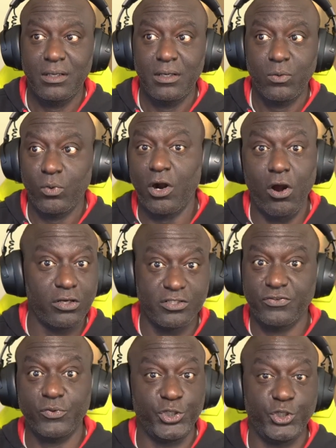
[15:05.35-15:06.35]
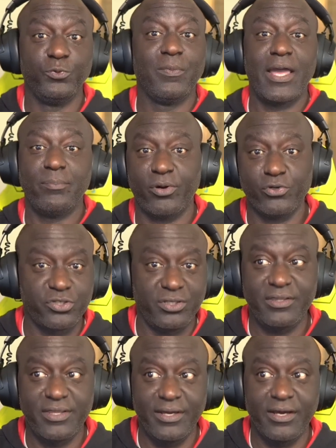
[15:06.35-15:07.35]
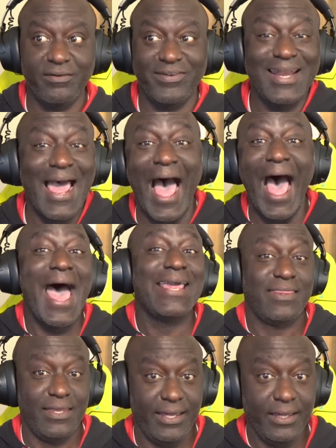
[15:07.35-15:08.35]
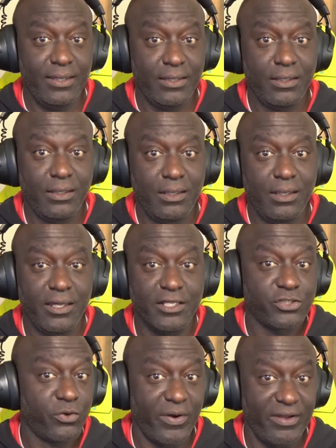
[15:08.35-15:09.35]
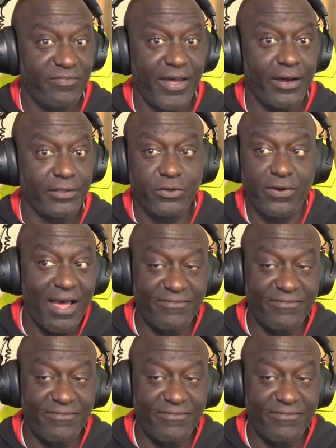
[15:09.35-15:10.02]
Regardless of what you might personally think of it, I think it's a great value. I've